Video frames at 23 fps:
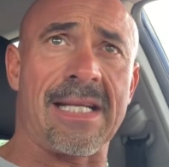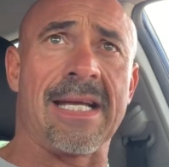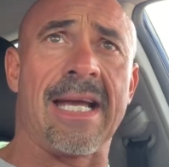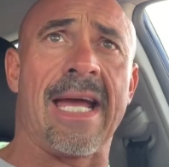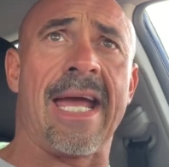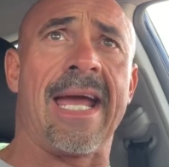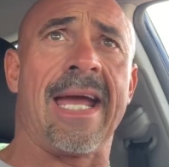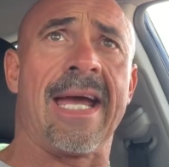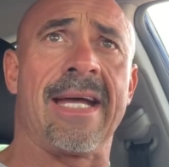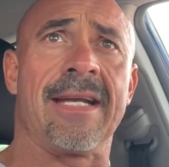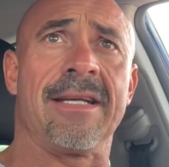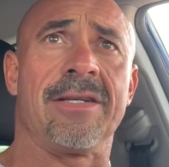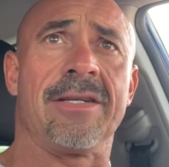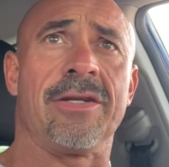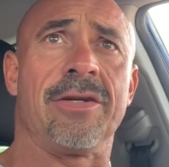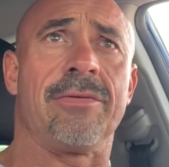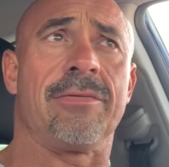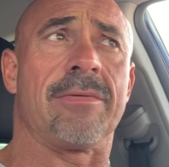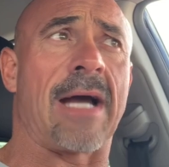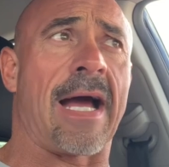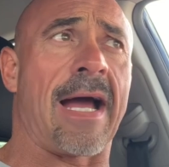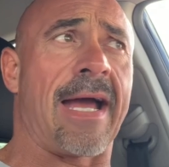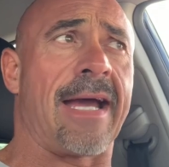And
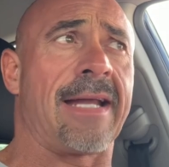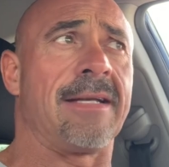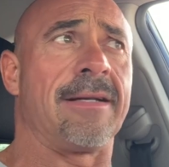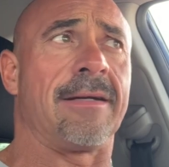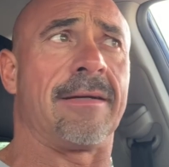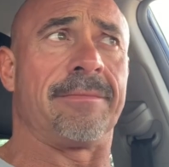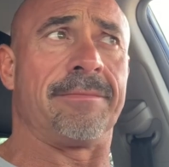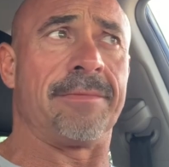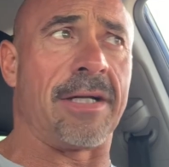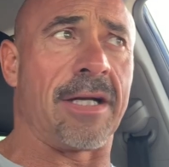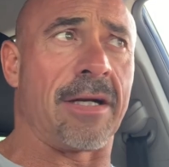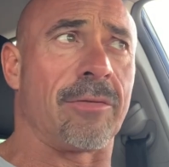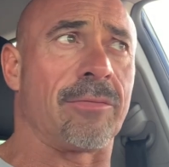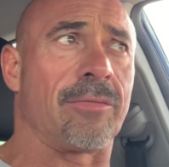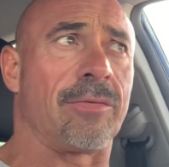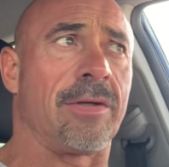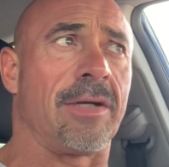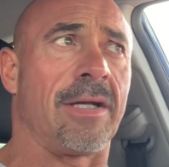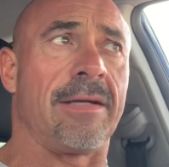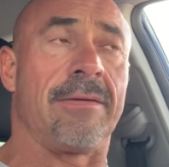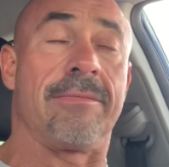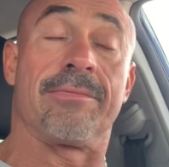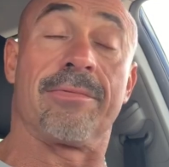I had to,
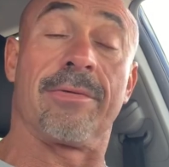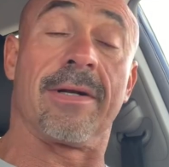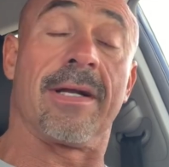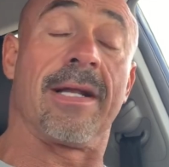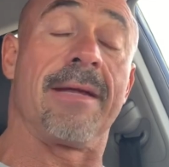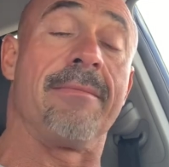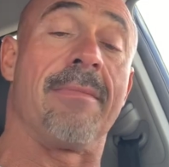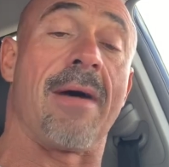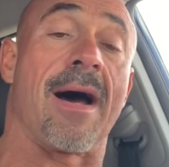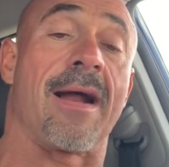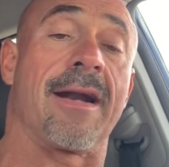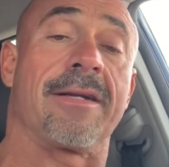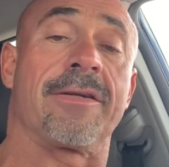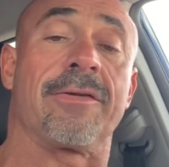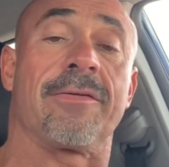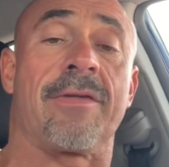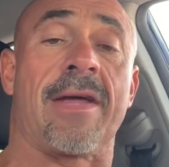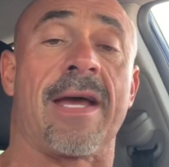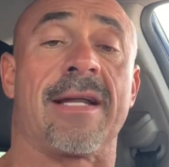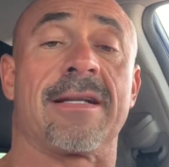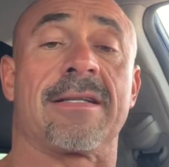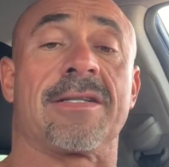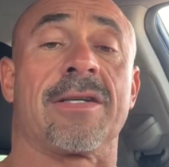really, really monitor
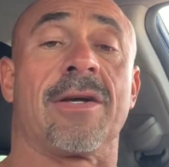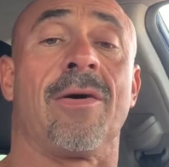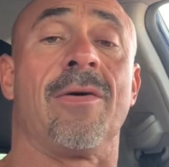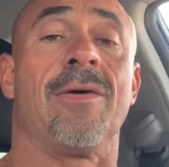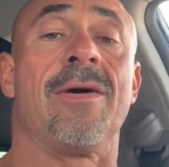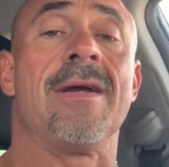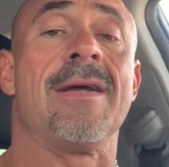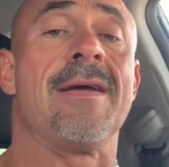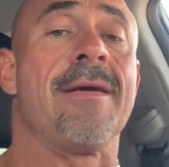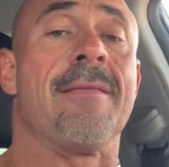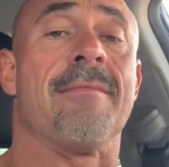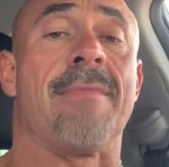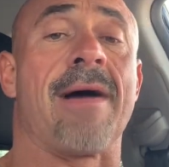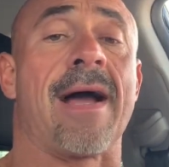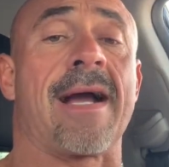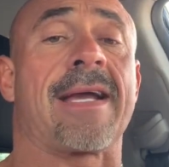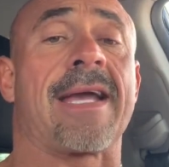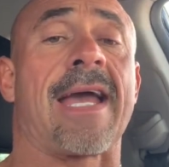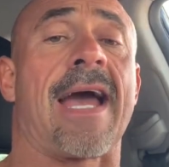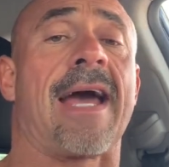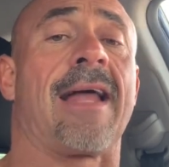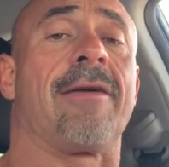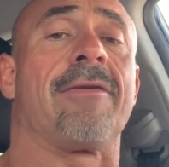that. So my
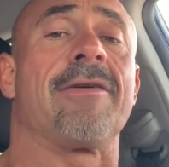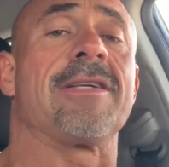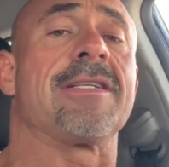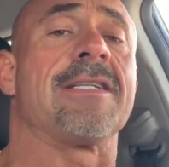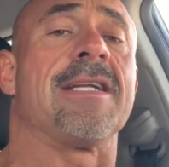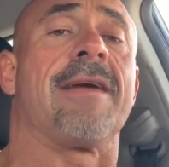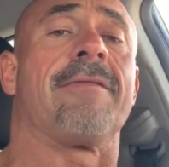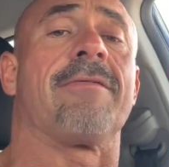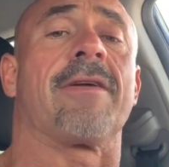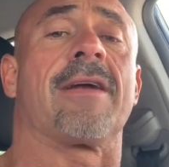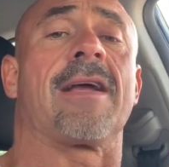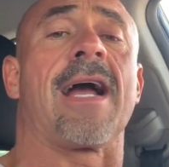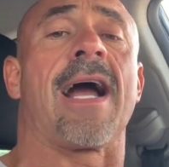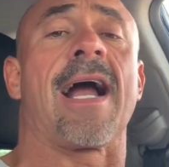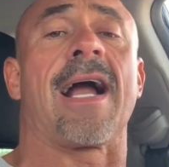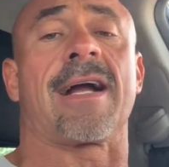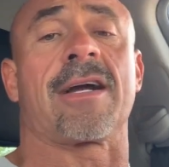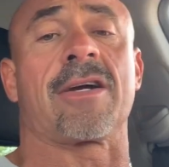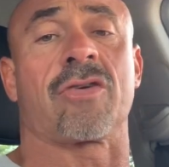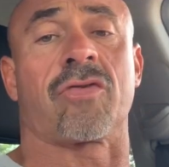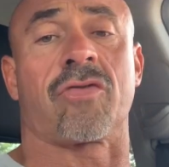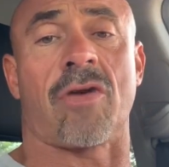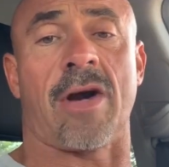calories never got
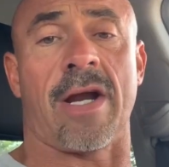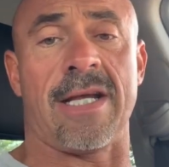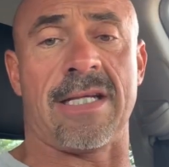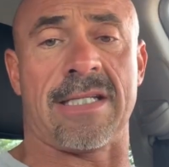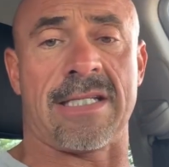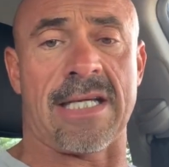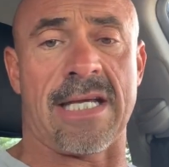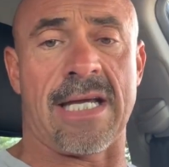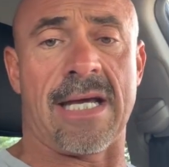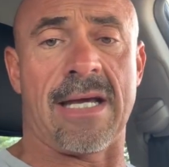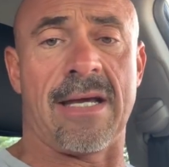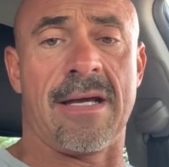crazy.